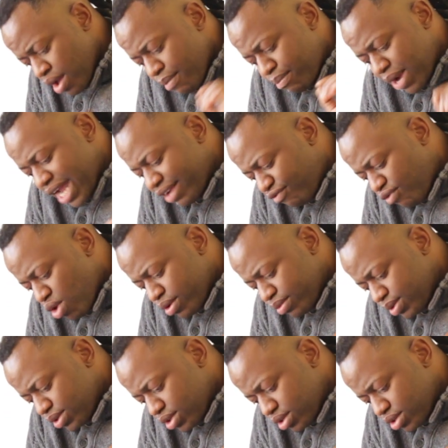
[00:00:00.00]

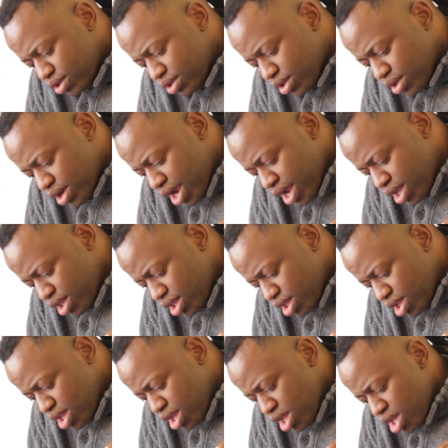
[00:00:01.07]
platforms, right?
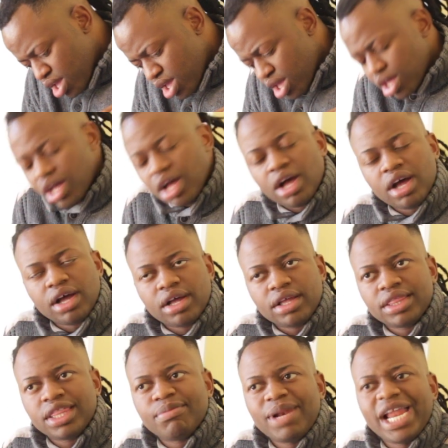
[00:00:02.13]

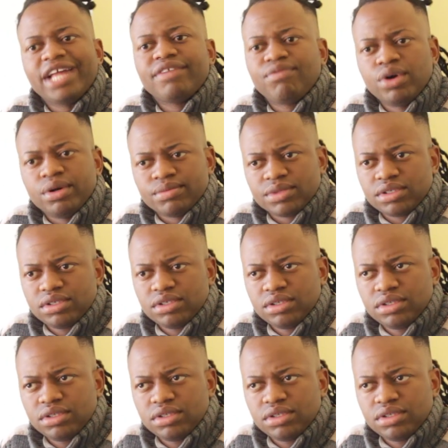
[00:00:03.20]
The platforms.